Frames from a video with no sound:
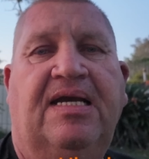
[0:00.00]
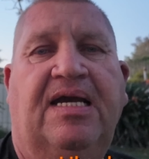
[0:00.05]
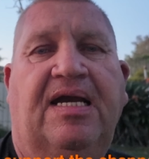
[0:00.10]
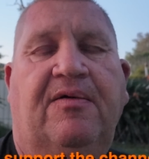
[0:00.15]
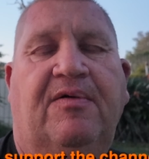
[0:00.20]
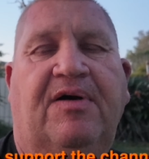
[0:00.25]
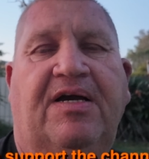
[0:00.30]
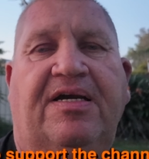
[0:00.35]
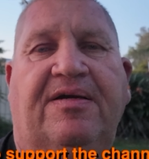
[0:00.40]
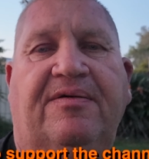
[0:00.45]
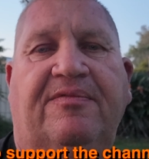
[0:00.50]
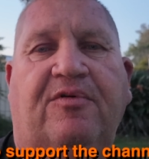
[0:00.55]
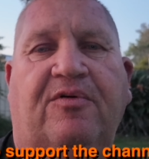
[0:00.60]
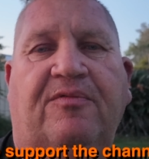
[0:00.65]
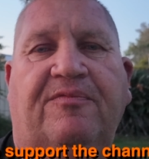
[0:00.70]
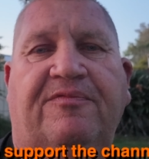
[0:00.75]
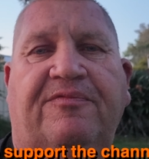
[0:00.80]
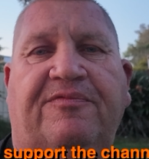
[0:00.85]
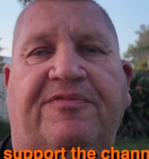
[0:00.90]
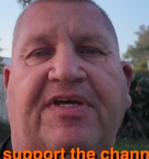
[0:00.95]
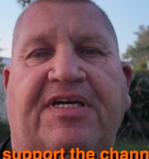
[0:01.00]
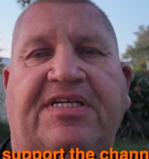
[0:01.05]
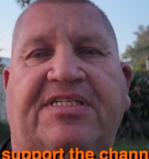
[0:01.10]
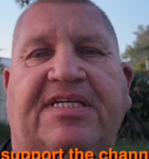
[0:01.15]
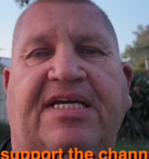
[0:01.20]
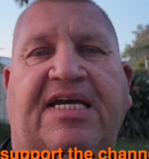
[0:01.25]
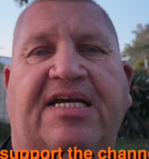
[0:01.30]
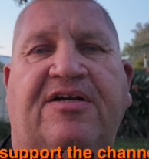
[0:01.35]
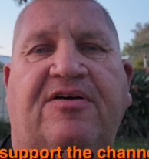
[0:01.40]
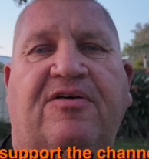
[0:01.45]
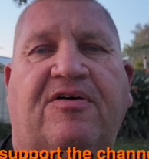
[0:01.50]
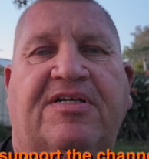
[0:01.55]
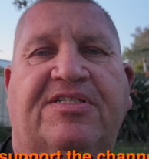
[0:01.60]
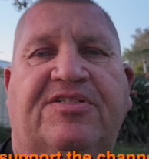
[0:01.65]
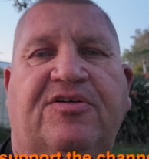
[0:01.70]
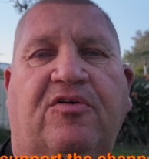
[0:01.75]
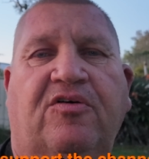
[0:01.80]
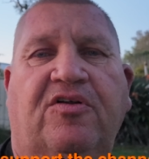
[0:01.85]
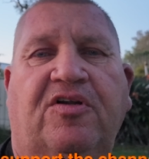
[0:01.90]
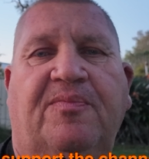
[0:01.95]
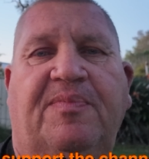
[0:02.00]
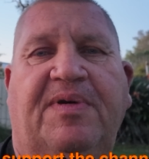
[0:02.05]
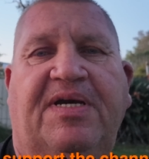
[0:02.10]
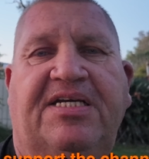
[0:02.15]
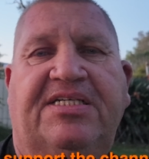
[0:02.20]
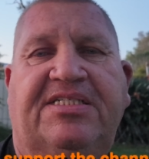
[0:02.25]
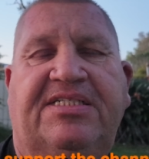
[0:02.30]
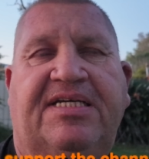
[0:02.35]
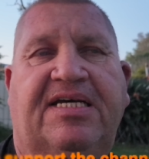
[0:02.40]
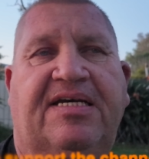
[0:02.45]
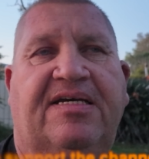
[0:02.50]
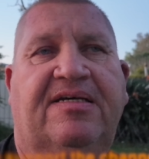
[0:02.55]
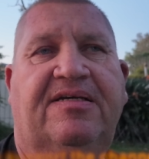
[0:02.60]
Anyway, thanks again, guys. All the best.